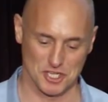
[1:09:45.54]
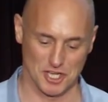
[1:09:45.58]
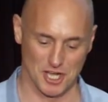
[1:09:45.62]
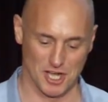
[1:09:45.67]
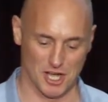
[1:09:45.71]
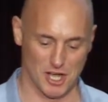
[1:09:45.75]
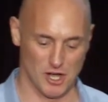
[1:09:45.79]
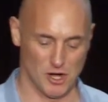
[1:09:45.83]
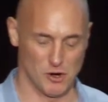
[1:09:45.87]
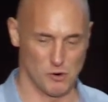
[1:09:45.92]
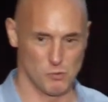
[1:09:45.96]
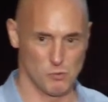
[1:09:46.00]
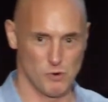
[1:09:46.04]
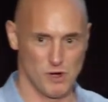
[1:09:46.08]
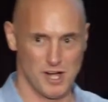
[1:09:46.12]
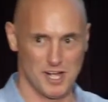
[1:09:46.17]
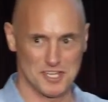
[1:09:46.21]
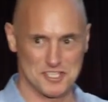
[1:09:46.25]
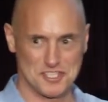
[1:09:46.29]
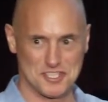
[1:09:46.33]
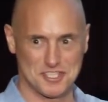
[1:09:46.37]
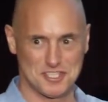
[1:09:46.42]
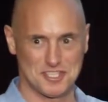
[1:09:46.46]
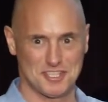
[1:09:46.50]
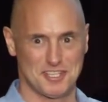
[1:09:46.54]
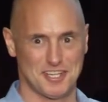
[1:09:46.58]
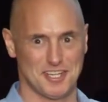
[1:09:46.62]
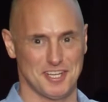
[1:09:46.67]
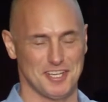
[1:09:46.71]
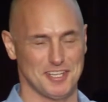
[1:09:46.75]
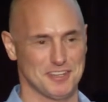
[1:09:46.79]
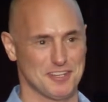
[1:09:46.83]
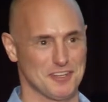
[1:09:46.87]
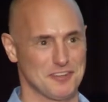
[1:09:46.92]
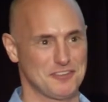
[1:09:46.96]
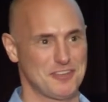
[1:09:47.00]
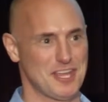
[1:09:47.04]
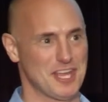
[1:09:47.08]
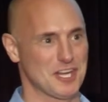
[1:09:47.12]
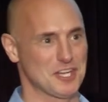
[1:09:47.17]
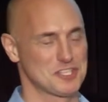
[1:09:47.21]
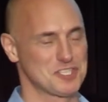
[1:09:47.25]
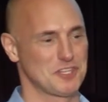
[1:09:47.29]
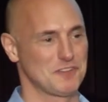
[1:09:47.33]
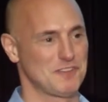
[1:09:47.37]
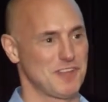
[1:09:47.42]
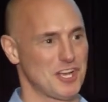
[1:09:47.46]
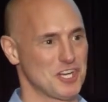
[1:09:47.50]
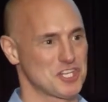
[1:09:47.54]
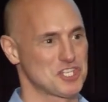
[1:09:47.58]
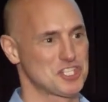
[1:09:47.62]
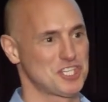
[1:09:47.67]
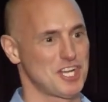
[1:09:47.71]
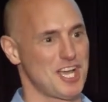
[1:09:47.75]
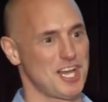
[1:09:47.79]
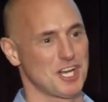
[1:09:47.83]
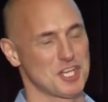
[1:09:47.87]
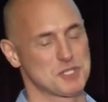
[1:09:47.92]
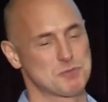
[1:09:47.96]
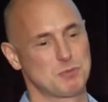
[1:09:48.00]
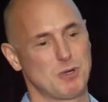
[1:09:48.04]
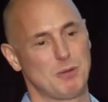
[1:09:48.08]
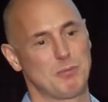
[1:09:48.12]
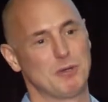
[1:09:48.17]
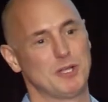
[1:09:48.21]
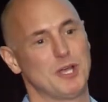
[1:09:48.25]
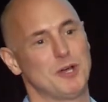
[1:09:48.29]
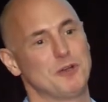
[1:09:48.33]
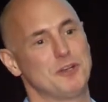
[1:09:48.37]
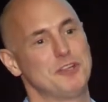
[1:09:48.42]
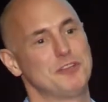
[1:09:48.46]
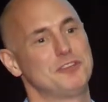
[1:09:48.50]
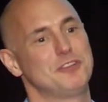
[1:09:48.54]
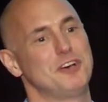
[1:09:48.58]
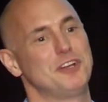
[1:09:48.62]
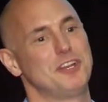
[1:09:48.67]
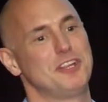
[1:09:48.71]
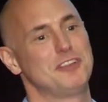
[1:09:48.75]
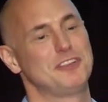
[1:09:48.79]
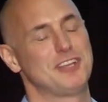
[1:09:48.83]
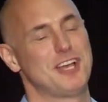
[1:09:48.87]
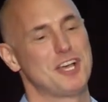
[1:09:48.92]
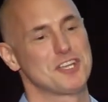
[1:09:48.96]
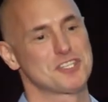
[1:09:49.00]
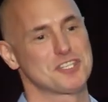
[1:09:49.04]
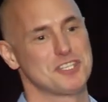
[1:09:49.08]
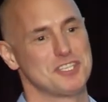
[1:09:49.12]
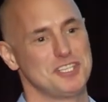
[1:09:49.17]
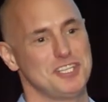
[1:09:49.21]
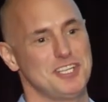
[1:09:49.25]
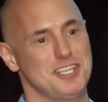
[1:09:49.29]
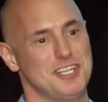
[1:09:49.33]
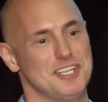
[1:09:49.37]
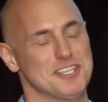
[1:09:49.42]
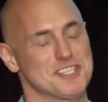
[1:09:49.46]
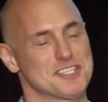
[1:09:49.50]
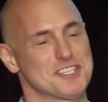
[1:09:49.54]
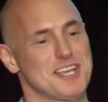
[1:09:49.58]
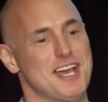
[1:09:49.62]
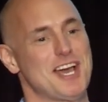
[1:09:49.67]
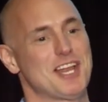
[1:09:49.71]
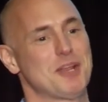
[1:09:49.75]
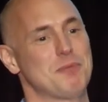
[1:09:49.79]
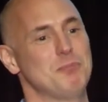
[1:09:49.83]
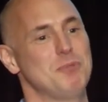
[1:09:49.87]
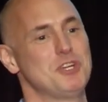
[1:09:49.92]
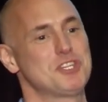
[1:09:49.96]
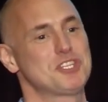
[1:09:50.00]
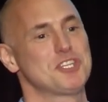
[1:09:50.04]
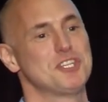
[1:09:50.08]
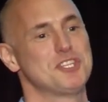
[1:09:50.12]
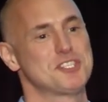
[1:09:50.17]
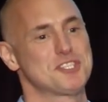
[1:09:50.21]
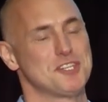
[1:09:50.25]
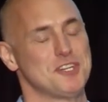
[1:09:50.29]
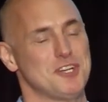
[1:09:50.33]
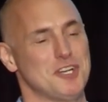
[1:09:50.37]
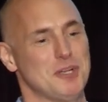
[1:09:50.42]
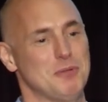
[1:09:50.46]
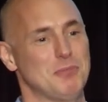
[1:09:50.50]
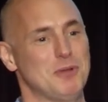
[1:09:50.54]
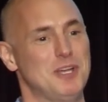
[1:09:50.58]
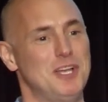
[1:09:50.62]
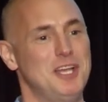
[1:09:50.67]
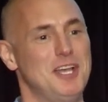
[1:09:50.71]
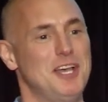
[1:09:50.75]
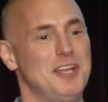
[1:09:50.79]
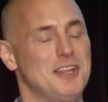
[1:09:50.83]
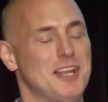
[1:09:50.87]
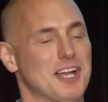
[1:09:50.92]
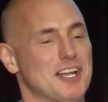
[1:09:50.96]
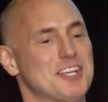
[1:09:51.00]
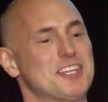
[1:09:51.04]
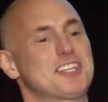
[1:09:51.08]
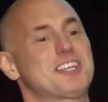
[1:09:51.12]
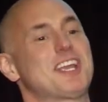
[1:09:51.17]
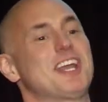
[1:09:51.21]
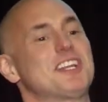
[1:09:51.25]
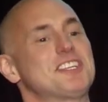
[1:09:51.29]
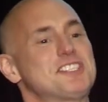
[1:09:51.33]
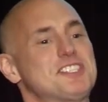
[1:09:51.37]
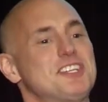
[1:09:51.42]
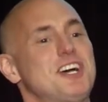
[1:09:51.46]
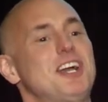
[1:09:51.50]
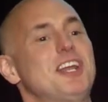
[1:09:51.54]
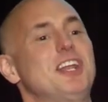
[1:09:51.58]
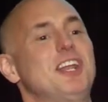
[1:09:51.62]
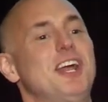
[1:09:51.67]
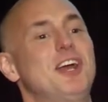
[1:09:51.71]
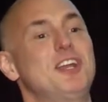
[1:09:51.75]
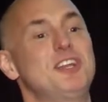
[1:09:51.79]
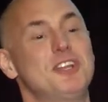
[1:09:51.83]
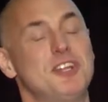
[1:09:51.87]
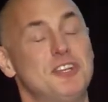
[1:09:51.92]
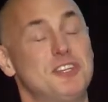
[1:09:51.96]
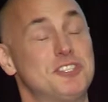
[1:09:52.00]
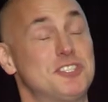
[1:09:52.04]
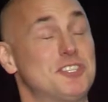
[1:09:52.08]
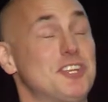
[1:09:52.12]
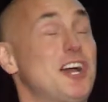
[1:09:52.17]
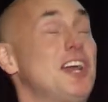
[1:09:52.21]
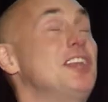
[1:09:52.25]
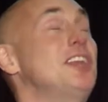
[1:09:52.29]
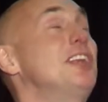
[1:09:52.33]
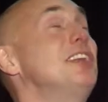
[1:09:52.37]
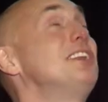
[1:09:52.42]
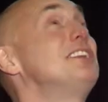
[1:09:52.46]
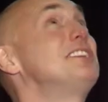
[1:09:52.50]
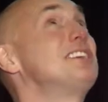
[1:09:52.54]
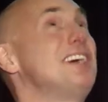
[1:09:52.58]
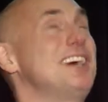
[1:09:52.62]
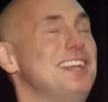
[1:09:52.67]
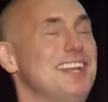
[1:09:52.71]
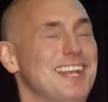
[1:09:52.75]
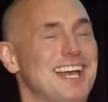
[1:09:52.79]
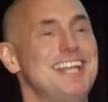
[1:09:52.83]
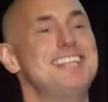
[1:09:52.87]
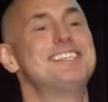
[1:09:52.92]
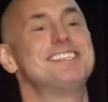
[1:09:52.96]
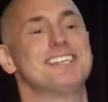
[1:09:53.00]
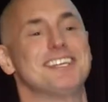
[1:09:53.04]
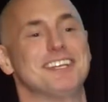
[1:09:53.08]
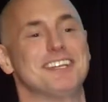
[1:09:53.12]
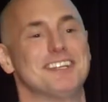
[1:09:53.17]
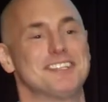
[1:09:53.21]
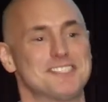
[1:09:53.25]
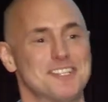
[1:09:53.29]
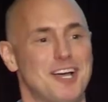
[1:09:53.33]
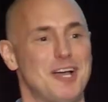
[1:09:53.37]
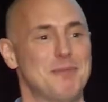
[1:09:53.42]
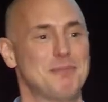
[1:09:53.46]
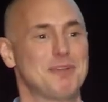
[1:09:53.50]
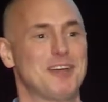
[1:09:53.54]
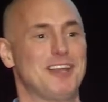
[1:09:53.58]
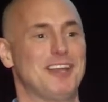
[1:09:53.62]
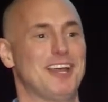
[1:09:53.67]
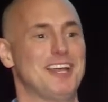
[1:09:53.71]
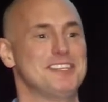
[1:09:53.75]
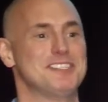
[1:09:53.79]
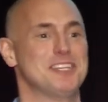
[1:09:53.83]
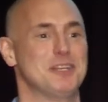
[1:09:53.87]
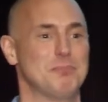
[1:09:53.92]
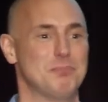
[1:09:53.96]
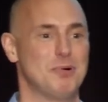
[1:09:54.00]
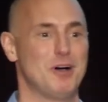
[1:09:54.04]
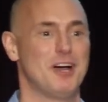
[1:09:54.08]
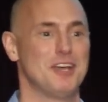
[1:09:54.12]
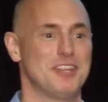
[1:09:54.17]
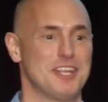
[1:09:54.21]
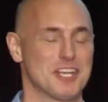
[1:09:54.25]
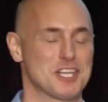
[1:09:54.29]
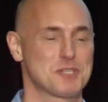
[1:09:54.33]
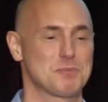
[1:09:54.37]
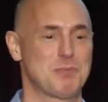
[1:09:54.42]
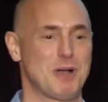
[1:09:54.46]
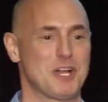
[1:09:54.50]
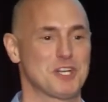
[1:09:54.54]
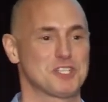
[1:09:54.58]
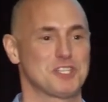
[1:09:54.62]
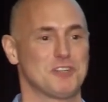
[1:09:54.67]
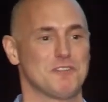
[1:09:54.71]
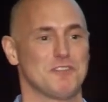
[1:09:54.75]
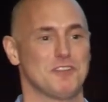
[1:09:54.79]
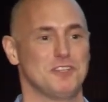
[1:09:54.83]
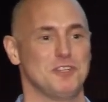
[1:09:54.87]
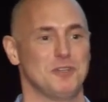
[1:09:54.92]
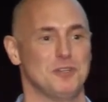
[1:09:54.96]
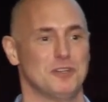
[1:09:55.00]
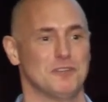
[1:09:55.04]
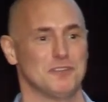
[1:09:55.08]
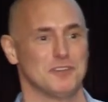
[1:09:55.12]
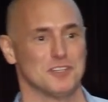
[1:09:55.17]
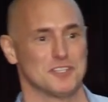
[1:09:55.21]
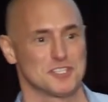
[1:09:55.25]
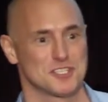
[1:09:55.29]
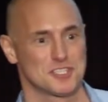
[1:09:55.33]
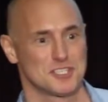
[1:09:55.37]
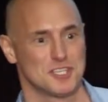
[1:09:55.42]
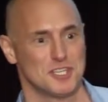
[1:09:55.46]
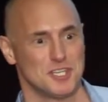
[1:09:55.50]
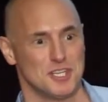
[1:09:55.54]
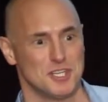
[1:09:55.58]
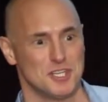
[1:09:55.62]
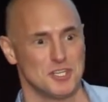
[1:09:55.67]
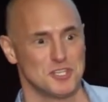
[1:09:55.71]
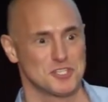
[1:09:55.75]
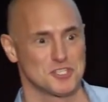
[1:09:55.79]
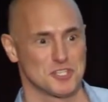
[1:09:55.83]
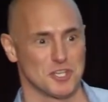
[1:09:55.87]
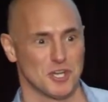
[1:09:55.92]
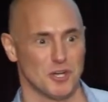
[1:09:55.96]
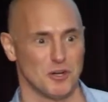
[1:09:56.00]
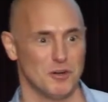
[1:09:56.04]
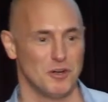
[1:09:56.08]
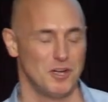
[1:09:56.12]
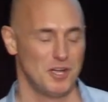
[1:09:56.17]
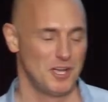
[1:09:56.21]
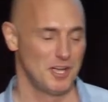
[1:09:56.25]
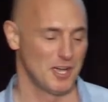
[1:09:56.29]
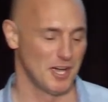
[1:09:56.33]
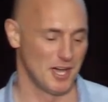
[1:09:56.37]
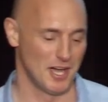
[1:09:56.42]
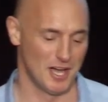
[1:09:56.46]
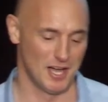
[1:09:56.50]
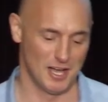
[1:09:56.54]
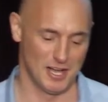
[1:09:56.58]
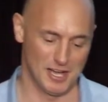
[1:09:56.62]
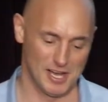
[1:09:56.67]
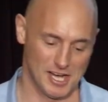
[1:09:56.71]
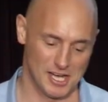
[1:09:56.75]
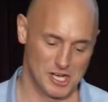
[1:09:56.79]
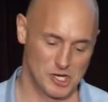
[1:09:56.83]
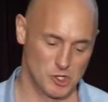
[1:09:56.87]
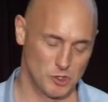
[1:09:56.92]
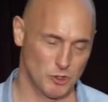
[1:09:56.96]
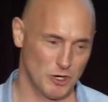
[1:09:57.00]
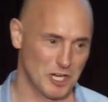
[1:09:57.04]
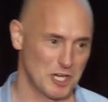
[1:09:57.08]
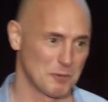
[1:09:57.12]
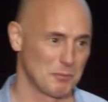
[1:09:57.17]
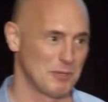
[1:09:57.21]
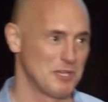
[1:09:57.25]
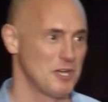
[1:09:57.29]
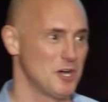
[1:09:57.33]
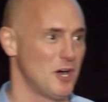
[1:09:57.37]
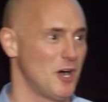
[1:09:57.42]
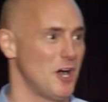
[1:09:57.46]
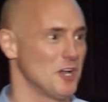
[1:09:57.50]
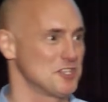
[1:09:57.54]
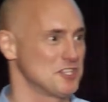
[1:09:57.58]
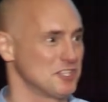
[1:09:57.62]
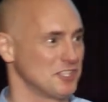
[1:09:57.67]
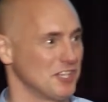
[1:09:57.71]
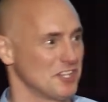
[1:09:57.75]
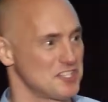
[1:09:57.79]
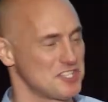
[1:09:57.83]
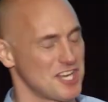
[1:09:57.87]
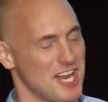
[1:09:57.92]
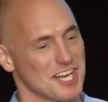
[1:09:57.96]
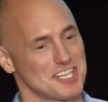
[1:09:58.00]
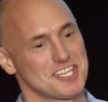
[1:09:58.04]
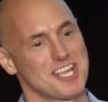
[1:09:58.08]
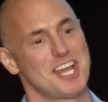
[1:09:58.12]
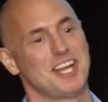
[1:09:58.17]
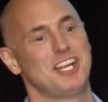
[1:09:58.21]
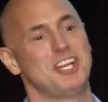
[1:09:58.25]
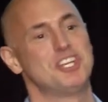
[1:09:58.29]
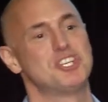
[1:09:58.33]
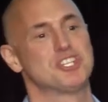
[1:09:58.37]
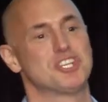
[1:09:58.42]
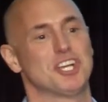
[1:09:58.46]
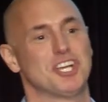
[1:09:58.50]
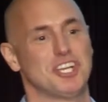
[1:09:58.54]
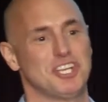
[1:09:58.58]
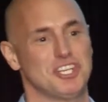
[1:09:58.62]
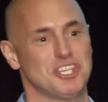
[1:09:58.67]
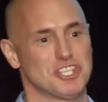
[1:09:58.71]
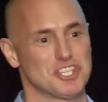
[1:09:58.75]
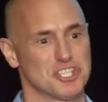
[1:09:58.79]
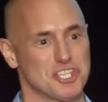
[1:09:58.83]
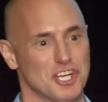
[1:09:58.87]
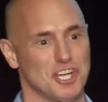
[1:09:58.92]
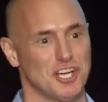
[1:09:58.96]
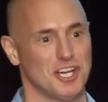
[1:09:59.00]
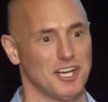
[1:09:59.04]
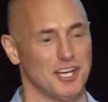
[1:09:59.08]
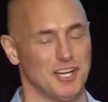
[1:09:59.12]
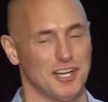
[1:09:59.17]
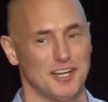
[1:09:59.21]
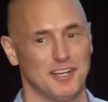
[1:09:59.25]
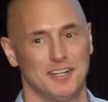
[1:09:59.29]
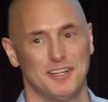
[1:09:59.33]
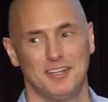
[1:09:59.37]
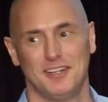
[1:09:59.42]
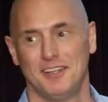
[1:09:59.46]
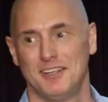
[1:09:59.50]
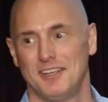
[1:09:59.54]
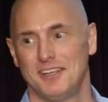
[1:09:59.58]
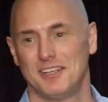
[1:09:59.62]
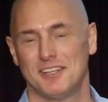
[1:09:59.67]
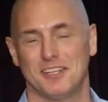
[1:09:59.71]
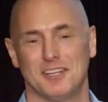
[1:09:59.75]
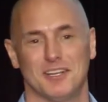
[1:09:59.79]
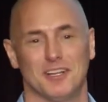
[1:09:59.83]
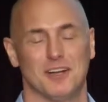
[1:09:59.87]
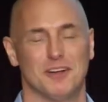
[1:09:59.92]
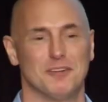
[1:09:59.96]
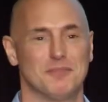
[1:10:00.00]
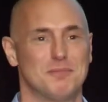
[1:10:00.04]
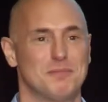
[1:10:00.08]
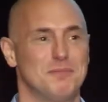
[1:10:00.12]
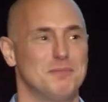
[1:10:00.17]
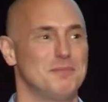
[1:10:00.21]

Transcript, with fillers: uh, whilst the, the thickness of that shell is probably only 30,000 years at emission time, that gets dilate, dil, dilated, time dilated by the expansion of the universe. So, uh, incredibly hard to detect any change. Uh, you know,